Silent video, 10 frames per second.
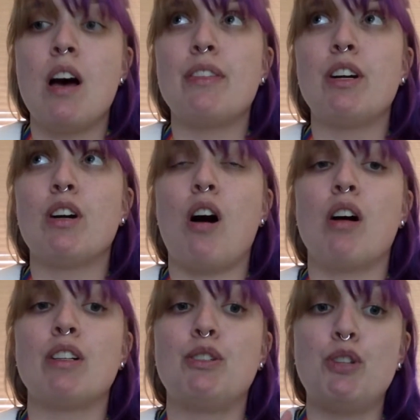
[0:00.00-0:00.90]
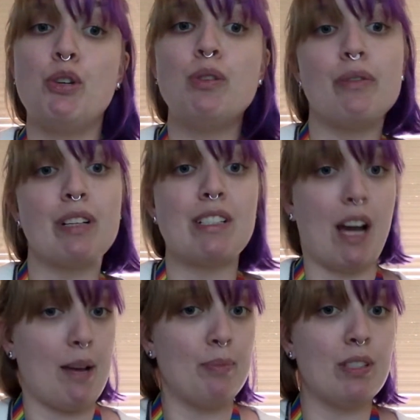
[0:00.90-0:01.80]
There are two different
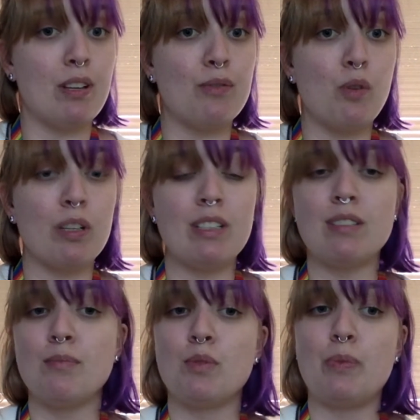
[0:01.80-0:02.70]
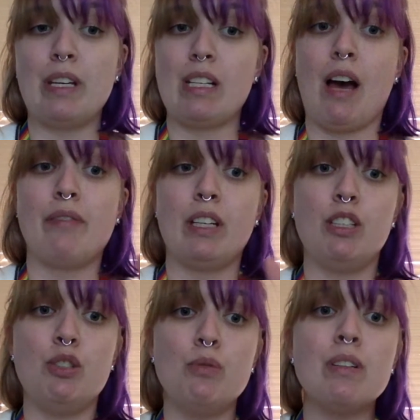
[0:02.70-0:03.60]
types of organisms. We can have a
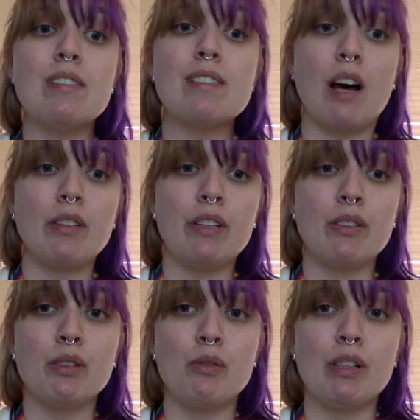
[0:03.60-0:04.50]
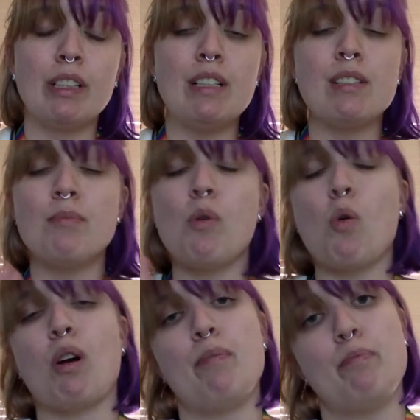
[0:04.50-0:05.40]
unicellular organism
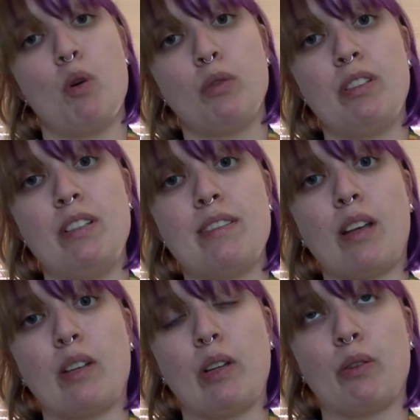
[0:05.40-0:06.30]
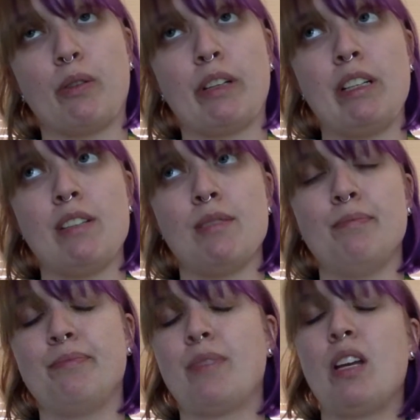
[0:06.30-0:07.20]
or a multicellular organism.
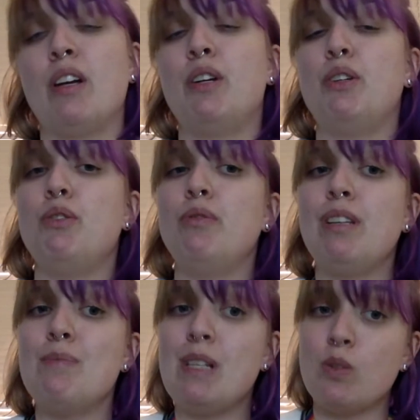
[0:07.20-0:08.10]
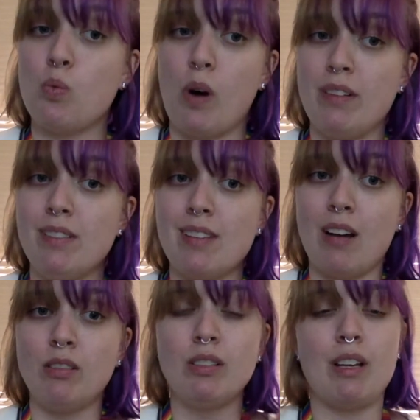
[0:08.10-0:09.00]
Uni means
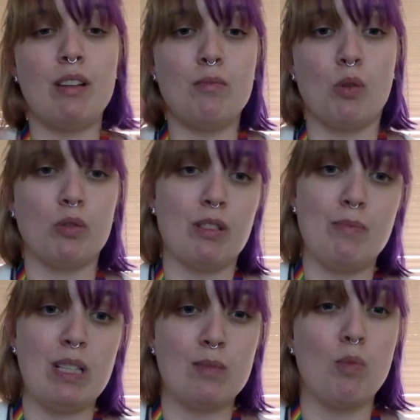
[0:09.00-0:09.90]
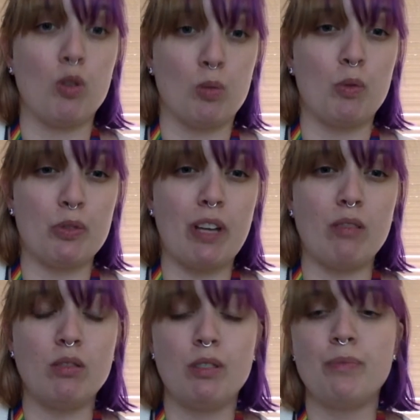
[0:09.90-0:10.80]
one-celled and multi means multiple-celled.